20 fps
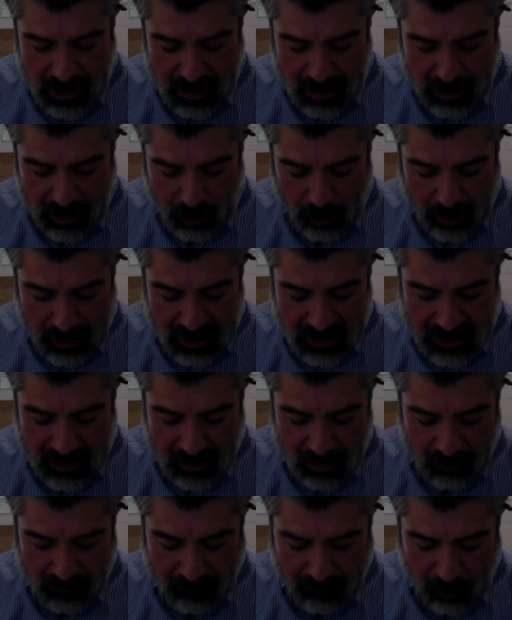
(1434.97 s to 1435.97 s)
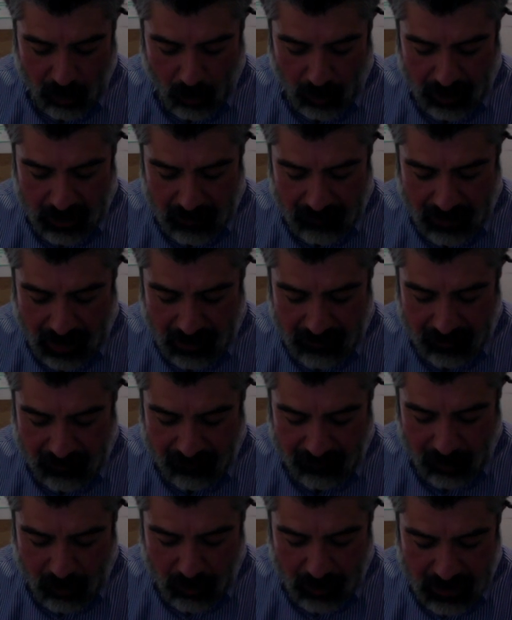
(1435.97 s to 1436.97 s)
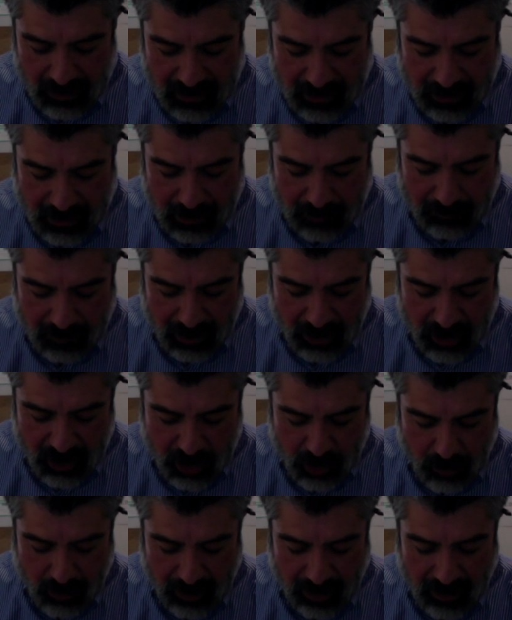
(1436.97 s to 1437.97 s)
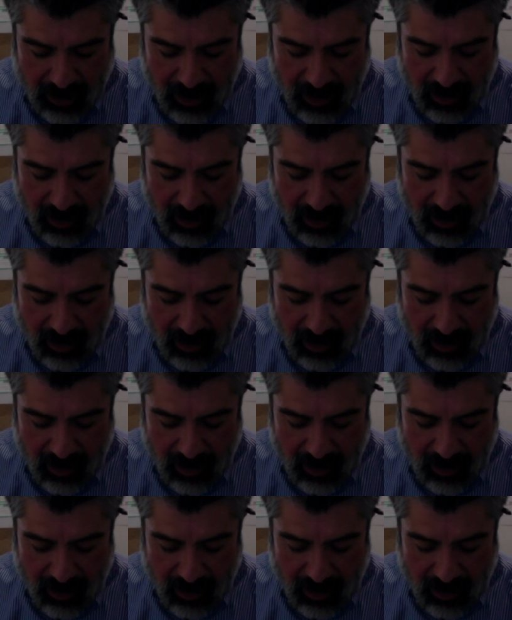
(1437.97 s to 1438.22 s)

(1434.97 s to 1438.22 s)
increasing the flow rate of IV fluids, and administering